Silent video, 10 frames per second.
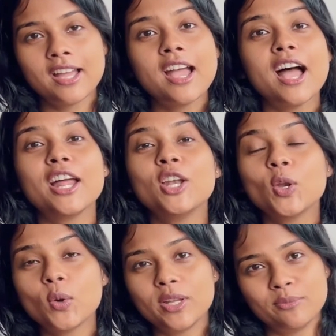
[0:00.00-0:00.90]
And
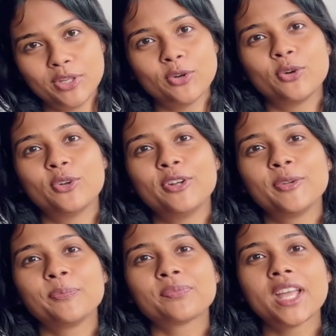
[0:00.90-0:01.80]
lo and behold,
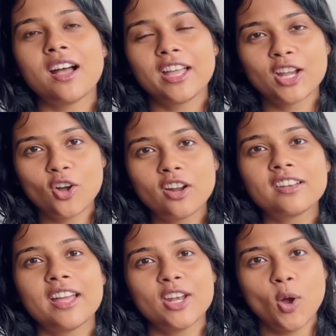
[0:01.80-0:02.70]
I got
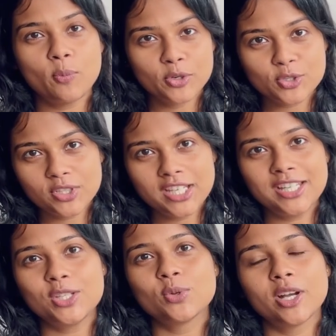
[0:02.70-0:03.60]
an
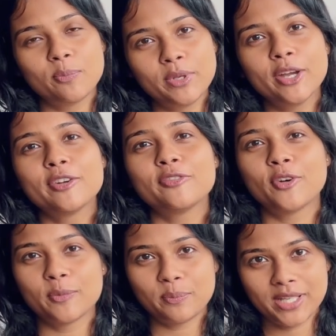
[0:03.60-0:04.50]
opportunity to appear
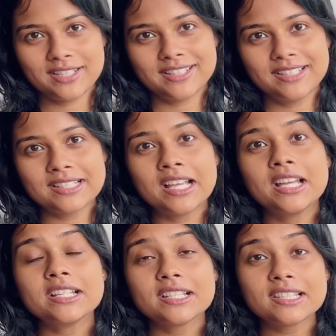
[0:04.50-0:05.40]
for PACES
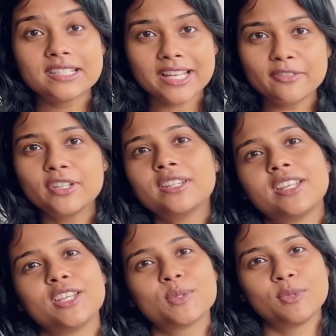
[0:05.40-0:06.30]
just 7
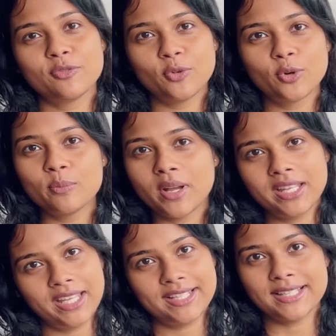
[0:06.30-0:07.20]
days before my
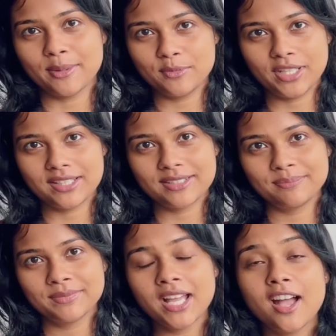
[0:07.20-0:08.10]
exam date.
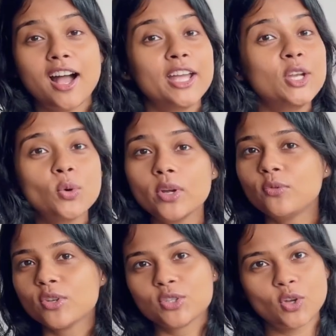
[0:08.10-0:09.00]
I know it
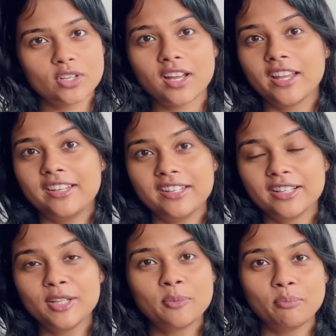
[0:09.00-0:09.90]
was not
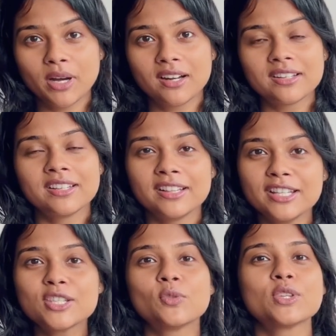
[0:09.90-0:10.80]
ideal, but
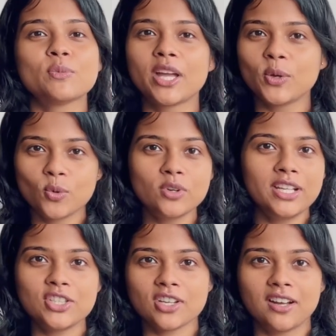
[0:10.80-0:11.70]
this was my
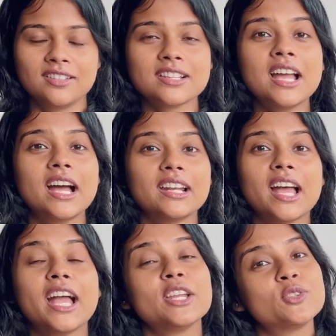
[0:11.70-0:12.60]
only chance and I
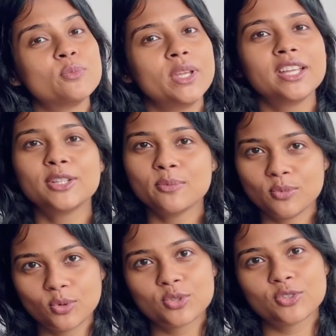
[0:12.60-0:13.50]
had to make the
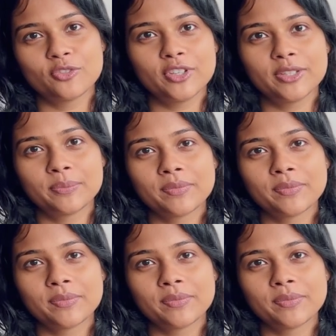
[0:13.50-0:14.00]
most of it.